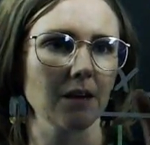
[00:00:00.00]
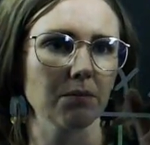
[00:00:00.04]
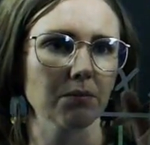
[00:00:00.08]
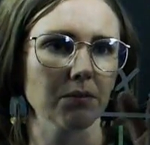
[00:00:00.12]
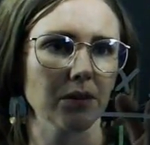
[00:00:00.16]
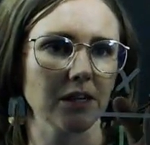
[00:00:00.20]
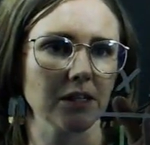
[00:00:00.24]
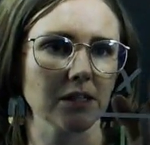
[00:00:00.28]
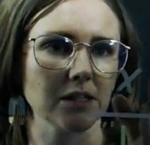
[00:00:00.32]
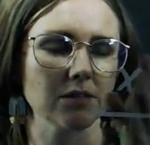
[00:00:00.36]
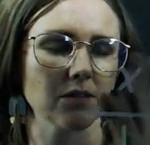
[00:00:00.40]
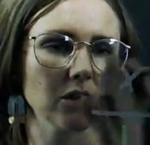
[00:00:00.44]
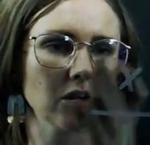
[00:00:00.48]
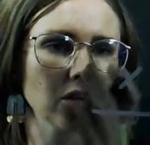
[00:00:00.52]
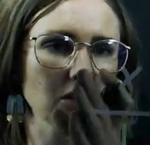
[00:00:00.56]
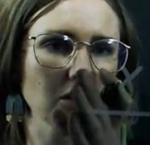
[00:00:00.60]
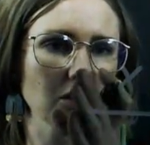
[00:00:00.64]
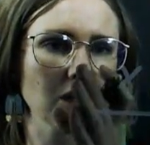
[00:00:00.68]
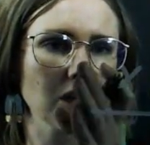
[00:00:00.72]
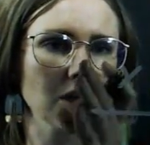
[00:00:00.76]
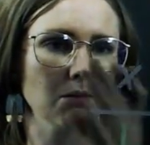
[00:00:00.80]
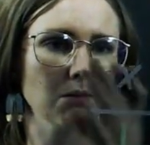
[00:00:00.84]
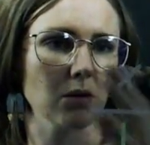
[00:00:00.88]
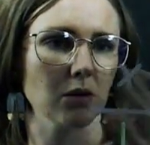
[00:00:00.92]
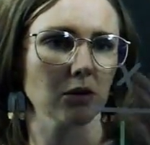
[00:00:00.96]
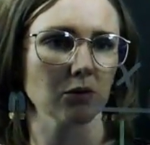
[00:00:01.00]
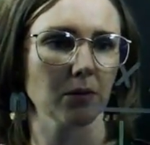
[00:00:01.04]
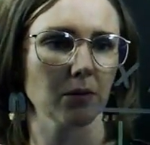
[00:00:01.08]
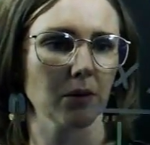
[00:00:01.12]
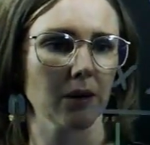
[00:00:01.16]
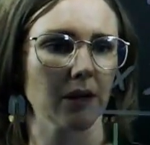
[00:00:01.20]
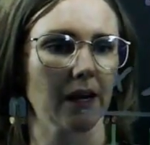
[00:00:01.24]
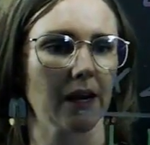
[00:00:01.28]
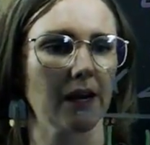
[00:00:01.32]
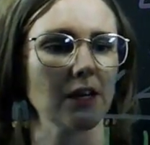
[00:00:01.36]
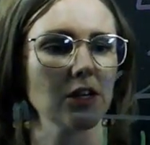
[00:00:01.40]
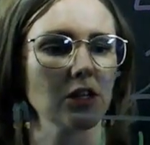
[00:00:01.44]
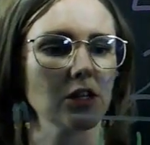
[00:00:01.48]
place value in our
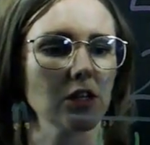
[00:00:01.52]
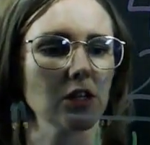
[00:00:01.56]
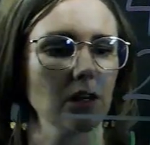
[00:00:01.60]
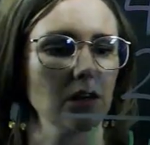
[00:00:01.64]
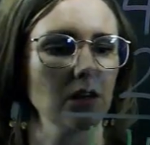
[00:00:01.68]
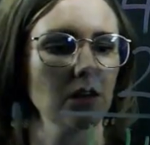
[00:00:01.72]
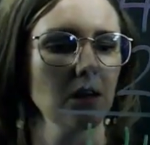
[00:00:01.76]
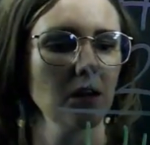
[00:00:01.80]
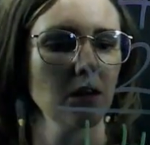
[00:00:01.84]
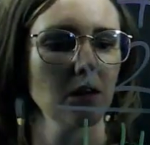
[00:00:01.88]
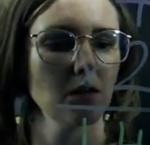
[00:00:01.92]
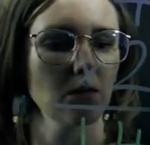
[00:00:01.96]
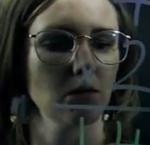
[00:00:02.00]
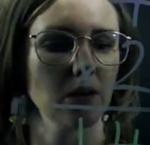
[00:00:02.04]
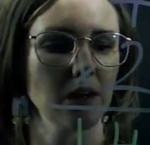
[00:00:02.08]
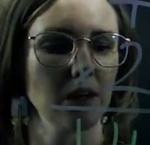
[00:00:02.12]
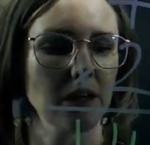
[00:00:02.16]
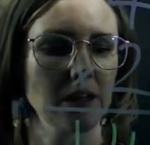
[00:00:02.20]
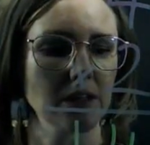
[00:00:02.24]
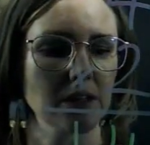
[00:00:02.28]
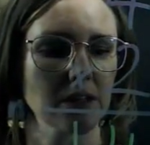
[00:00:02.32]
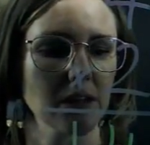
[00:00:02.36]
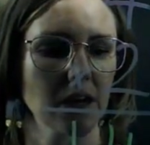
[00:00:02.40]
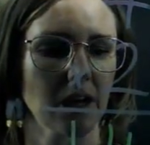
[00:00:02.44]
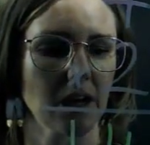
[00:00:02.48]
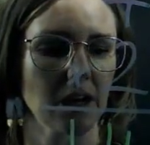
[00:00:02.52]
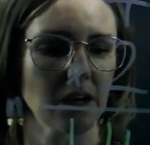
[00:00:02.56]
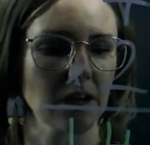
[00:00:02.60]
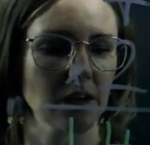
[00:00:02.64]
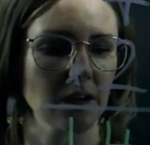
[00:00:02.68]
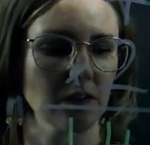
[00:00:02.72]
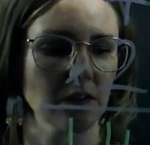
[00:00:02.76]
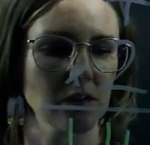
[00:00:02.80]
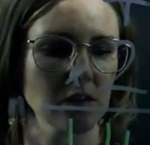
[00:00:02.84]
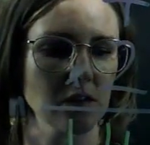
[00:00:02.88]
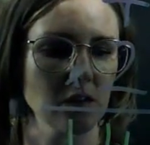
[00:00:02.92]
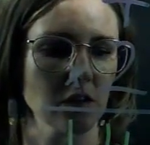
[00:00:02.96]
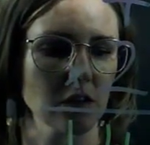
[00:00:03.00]
multiplication, we need to add
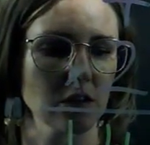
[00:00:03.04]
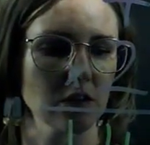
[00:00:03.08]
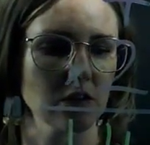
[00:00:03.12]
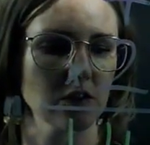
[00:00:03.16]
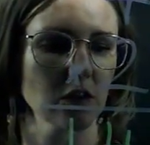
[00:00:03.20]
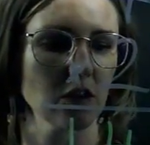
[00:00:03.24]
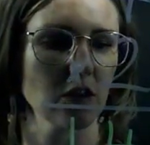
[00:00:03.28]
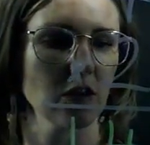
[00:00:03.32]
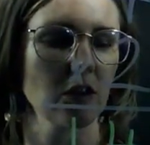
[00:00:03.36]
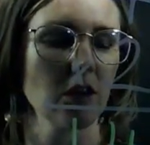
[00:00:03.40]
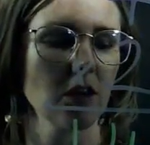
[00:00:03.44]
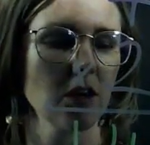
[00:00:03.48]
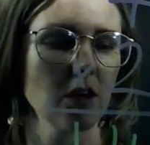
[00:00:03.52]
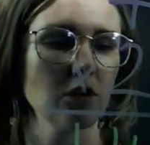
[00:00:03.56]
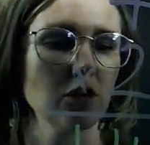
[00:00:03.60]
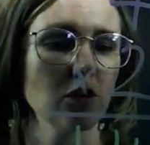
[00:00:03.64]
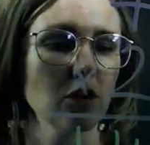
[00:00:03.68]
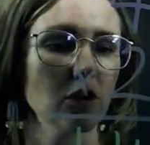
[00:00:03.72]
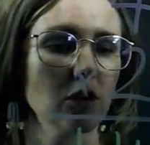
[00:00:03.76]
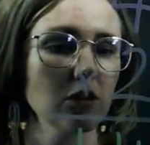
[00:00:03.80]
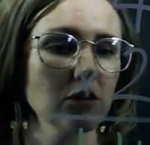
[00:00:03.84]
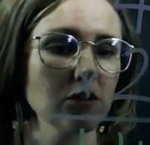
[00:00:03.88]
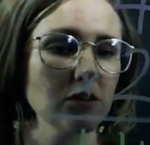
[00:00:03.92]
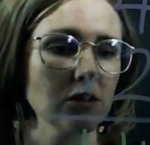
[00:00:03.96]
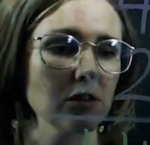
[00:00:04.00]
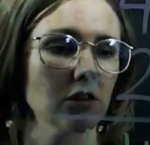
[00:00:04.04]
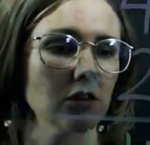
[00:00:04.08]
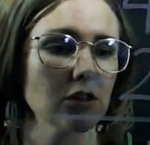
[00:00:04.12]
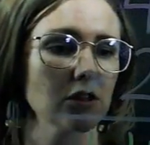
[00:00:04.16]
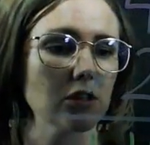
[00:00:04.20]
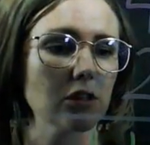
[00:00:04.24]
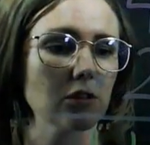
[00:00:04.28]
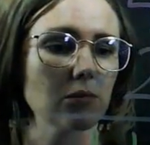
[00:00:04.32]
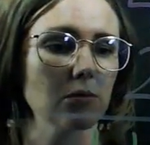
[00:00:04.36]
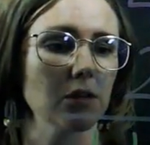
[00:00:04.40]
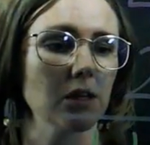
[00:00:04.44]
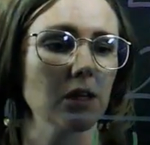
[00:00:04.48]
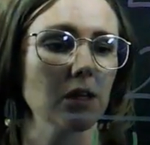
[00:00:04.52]
another 0. So no
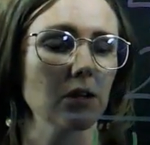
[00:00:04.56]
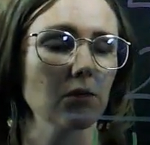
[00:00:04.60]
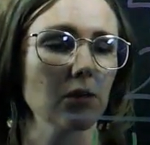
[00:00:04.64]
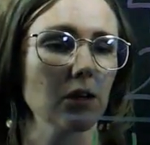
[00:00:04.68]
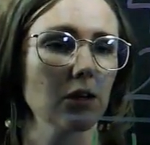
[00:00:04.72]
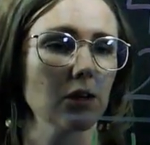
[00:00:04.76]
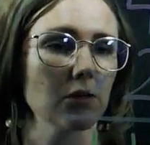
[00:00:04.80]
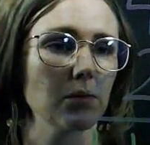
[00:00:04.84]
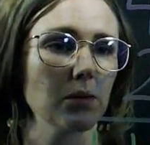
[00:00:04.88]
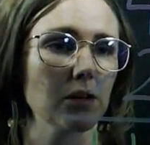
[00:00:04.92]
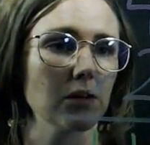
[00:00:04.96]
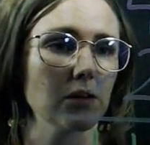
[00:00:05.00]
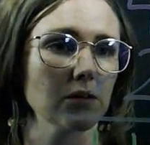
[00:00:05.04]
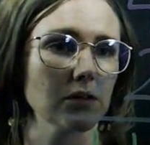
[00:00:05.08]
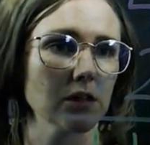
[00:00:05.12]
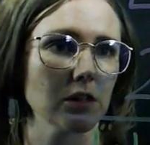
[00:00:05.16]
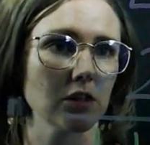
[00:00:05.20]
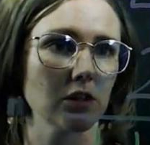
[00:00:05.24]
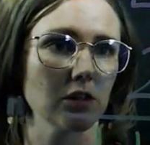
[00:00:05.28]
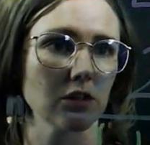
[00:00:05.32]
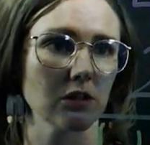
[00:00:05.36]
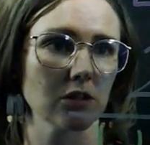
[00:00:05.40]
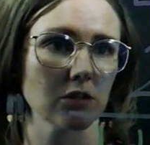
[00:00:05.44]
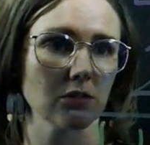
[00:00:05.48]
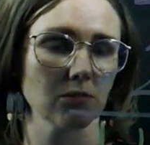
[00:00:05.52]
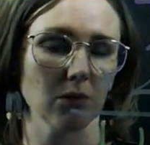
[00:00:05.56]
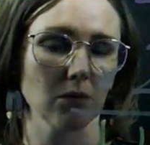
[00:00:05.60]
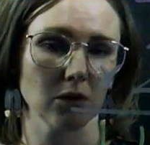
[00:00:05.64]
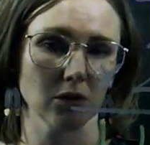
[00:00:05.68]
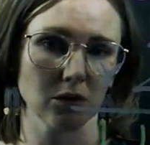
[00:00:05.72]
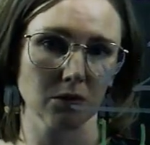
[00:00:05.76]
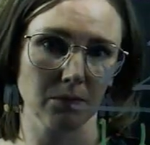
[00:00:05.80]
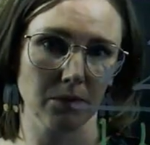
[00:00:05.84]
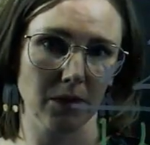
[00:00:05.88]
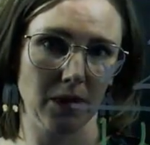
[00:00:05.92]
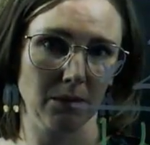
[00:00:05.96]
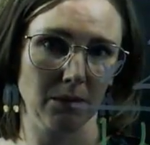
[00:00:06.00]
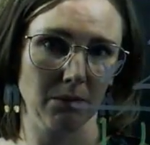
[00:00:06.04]
zeros to begin with, because I just
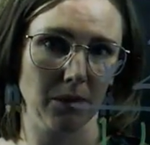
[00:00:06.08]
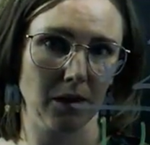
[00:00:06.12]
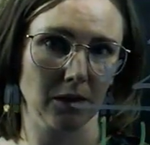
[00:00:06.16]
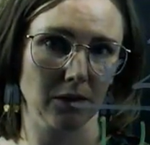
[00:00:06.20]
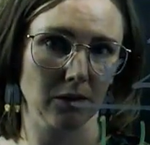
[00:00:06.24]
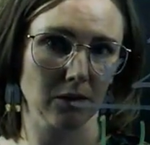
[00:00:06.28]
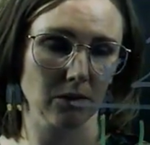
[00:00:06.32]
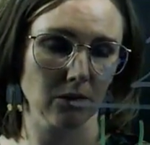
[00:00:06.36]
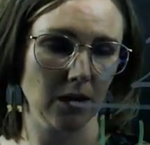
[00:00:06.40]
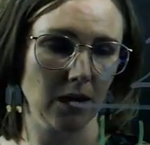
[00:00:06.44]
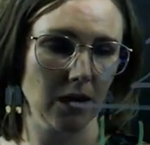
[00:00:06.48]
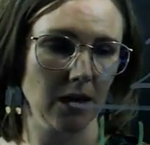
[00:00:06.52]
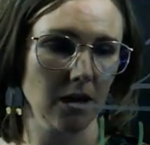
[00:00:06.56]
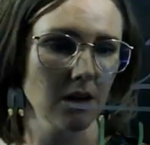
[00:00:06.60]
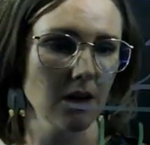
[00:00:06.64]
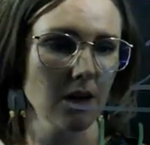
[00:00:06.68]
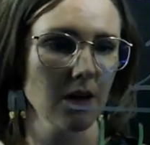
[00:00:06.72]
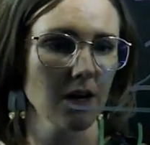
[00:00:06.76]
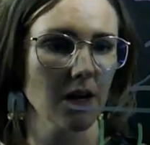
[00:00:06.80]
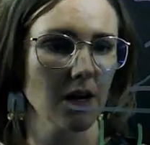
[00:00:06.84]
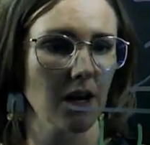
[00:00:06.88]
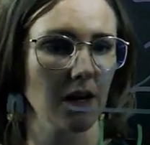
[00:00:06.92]
multiplied by 3.